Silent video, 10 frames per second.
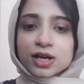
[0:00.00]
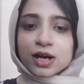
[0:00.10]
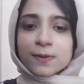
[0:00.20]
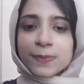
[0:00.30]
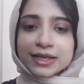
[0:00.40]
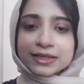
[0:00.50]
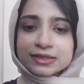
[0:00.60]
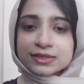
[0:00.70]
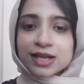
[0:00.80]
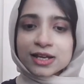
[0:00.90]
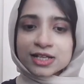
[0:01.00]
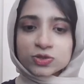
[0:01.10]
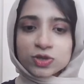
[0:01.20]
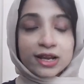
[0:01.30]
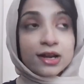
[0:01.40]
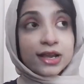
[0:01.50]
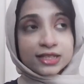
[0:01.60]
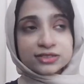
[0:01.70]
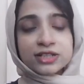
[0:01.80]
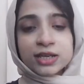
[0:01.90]
Python and SQL are
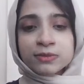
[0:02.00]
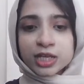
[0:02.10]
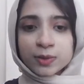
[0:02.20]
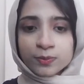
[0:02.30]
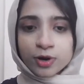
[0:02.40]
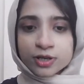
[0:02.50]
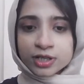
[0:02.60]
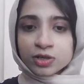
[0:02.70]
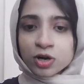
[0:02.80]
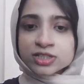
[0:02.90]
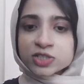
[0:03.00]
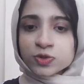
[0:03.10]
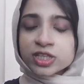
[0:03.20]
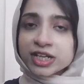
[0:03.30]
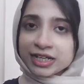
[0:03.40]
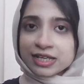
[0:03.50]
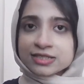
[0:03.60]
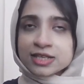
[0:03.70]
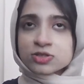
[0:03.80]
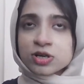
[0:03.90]
extremely important, not just for the data
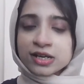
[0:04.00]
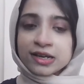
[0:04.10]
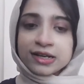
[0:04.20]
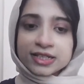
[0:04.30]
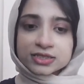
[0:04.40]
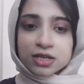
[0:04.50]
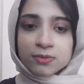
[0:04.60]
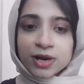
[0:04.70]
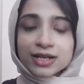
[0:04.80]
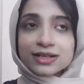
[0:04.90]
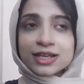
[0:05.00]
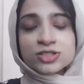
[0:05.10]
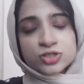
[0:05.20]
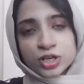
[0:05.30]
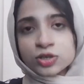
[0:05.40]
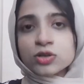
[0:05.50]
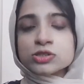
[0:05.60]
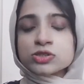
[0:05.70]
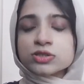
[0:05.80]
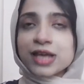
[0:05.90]
science or analytics, but in general
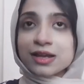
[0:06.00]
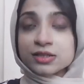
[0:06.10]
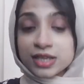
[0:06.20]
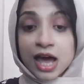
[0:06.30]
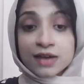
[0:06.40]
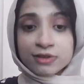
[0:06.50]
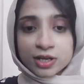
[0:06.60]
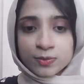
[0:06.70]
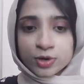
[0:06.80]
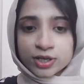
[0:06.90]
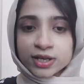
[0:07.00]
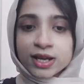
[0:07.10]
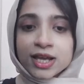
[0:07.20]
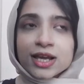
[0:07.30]
also that they are very important.